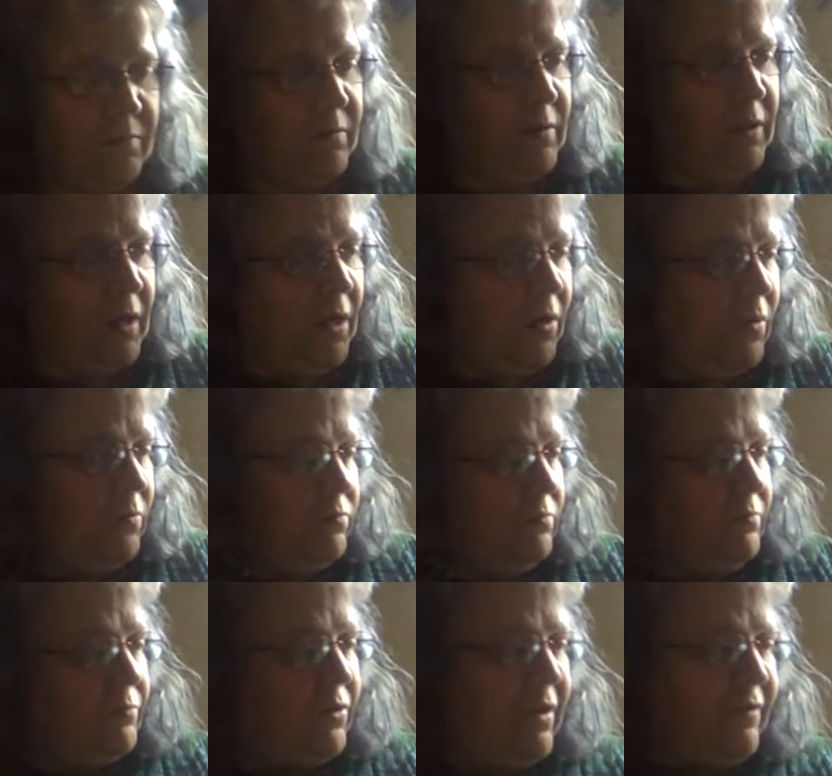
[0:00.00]
you know,
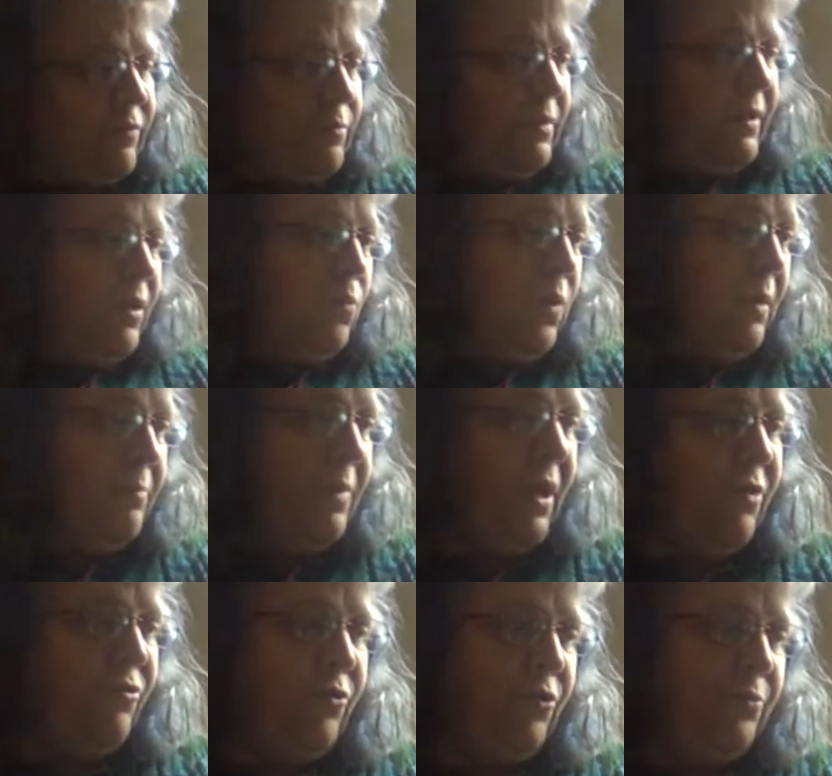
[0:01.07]
preferably a one
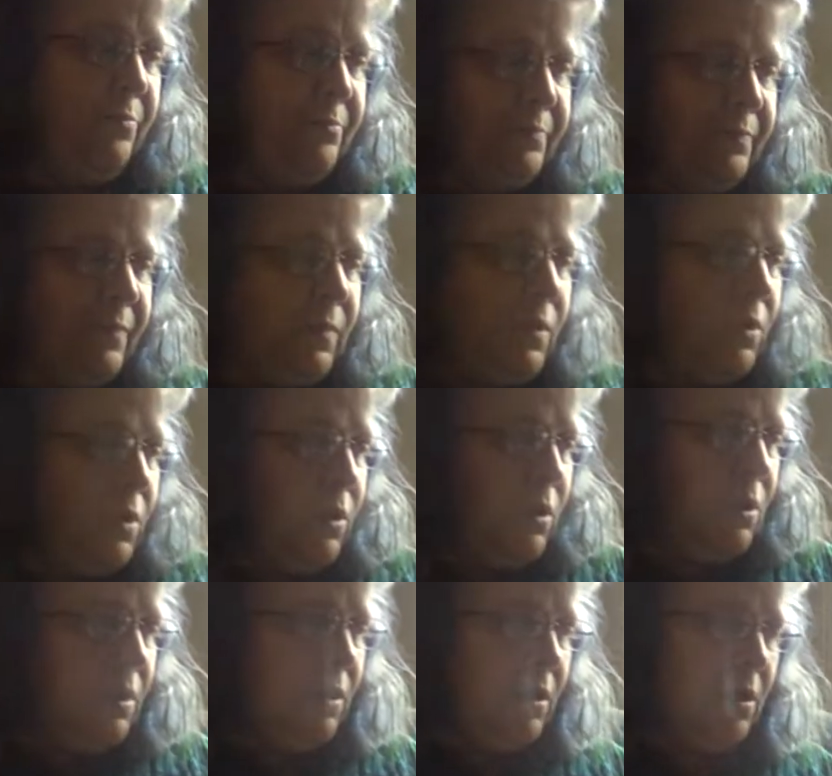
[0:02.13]
bedroom,
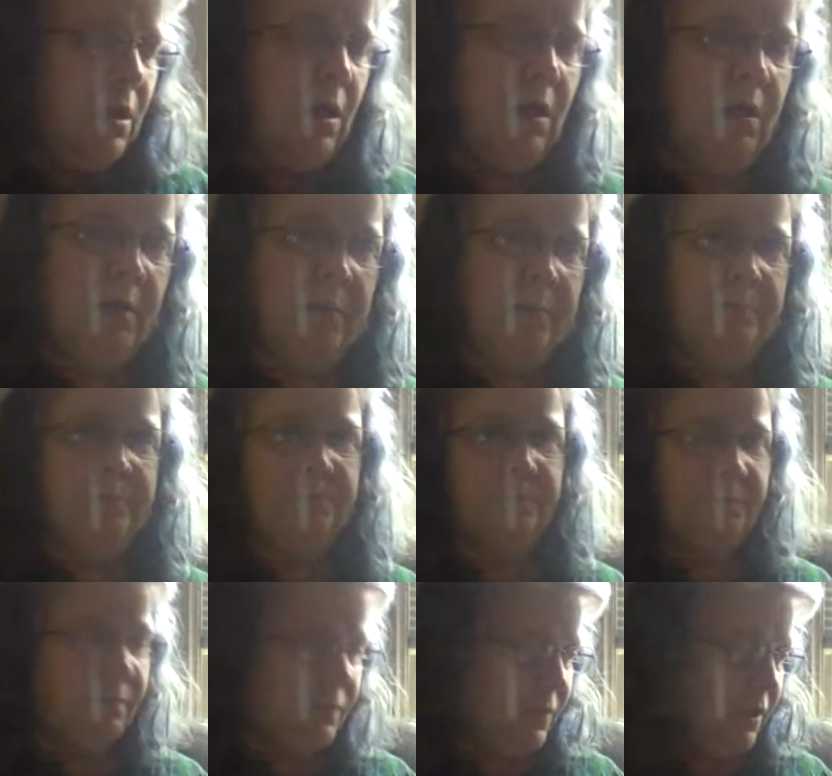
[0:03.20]
um,
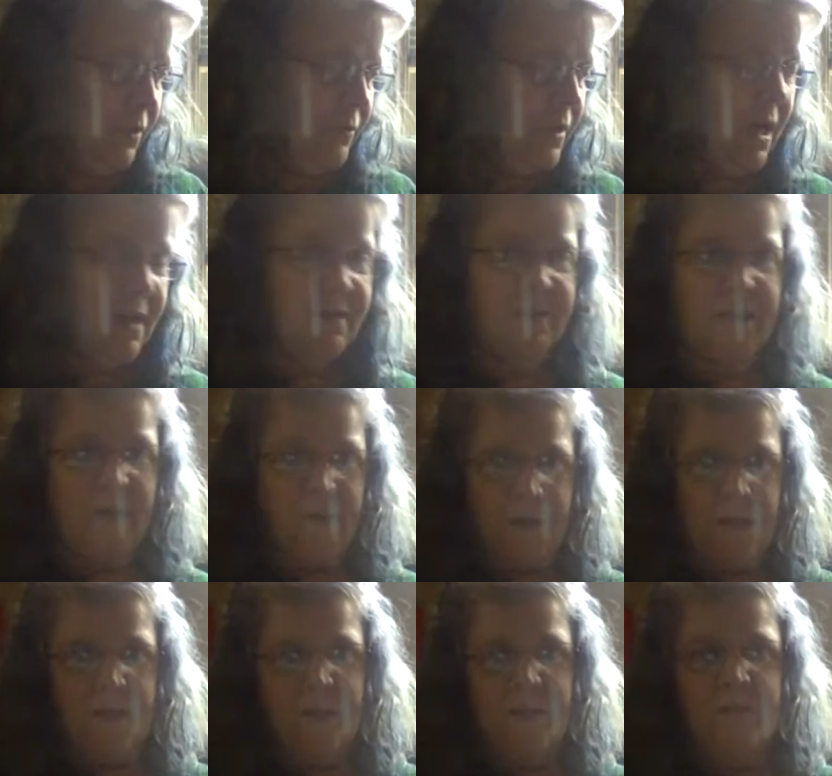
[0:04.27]
you know, nice
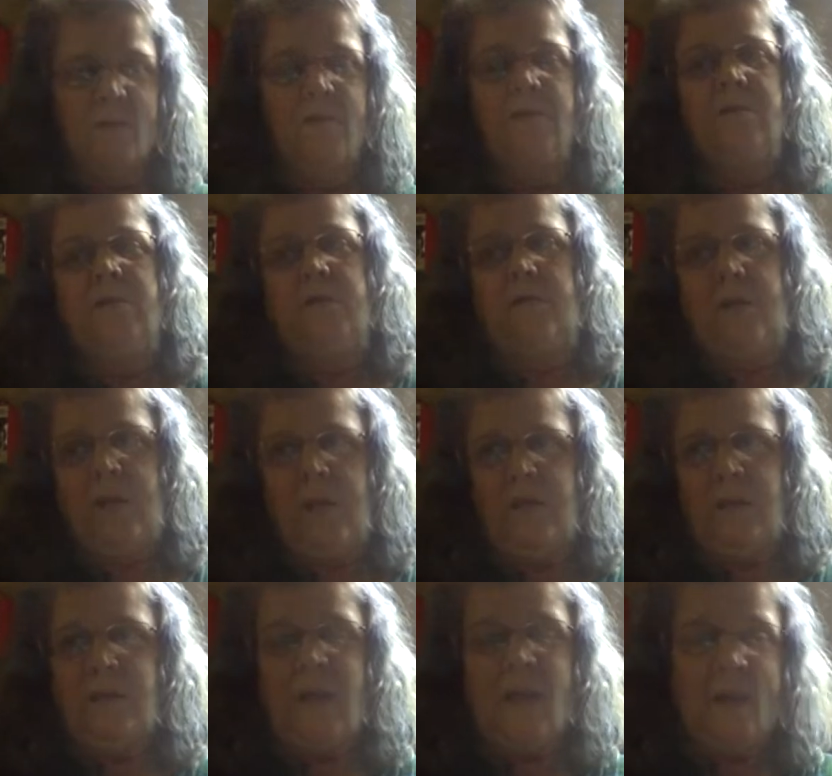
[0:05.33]
area
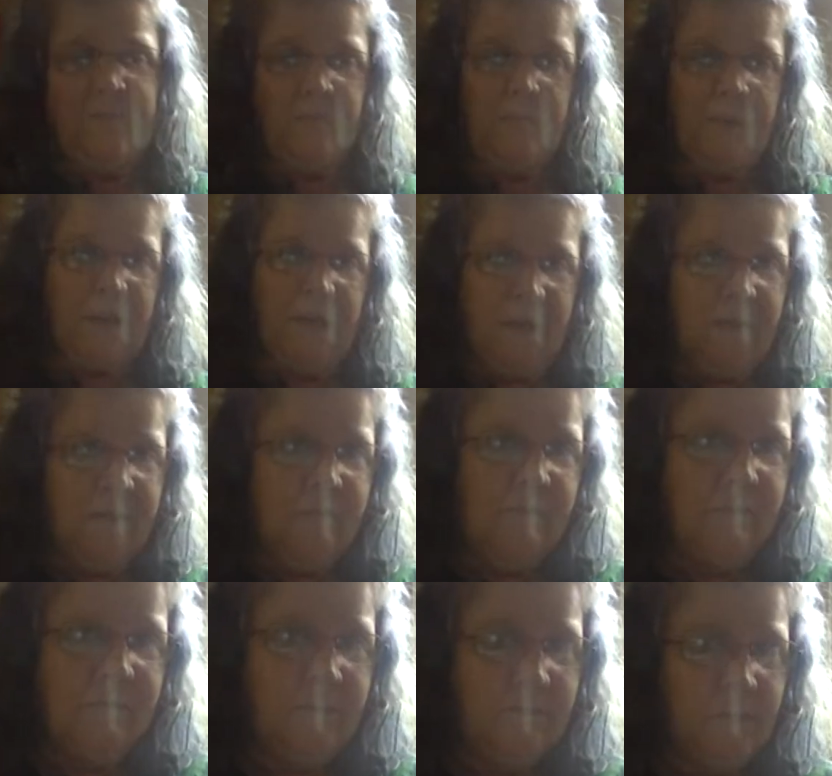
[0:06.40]
and have the money,
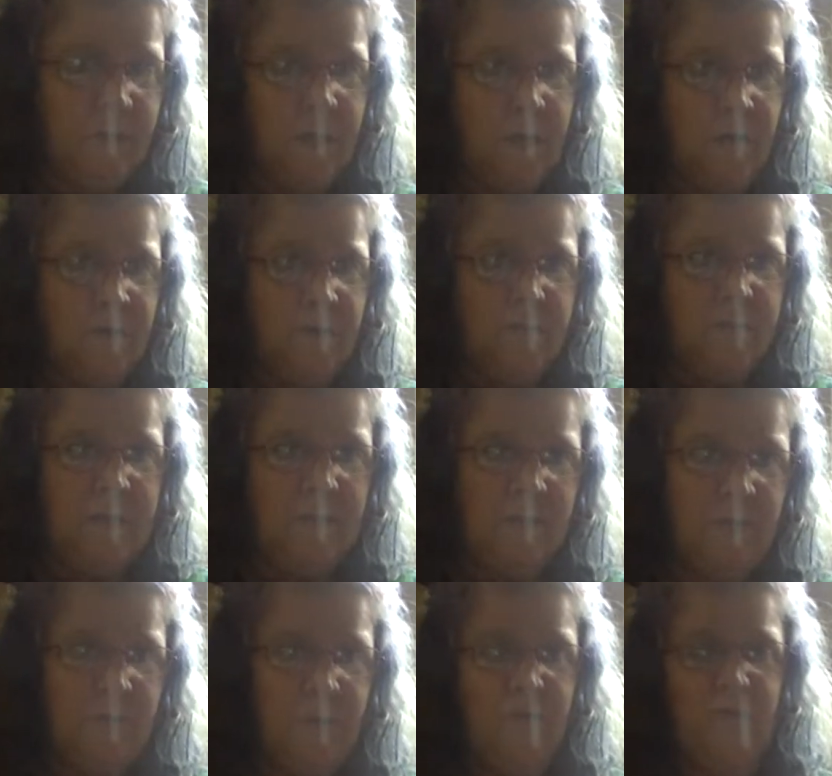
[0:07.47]
you know, to be
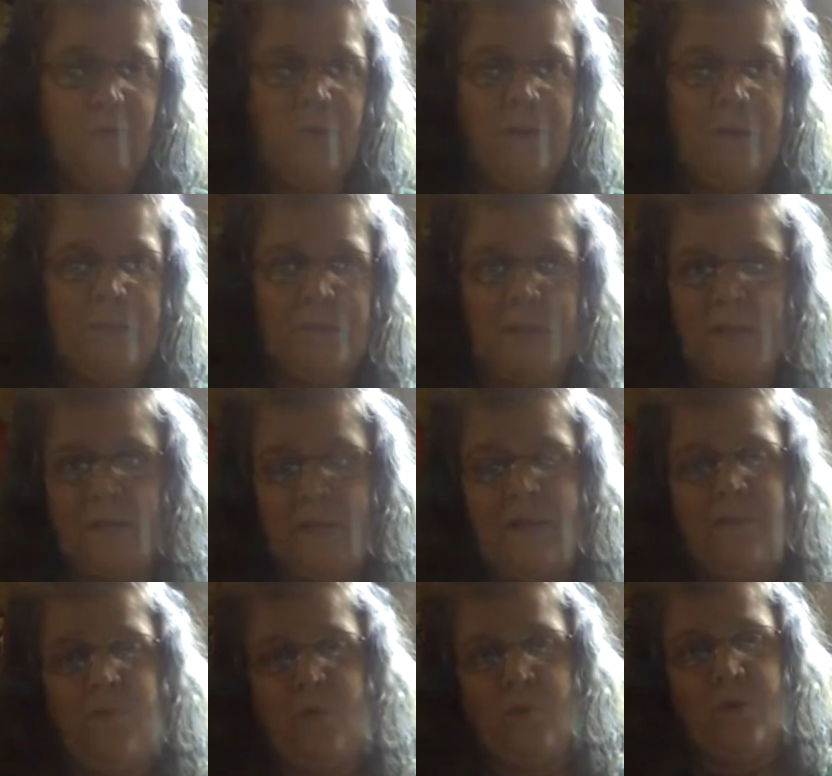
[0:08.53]
able to afford it because
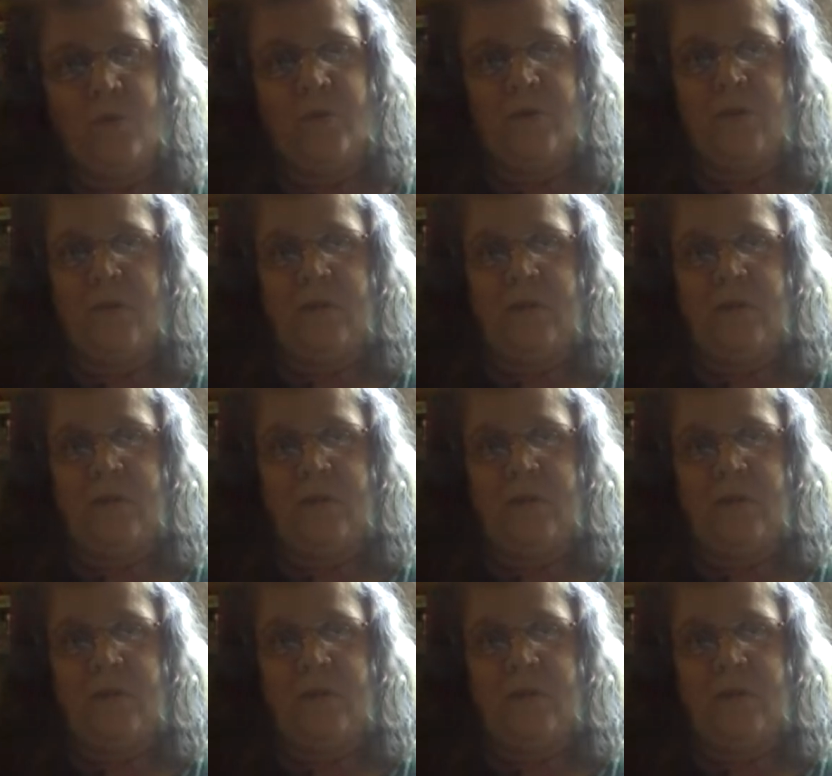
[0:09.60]
anymore,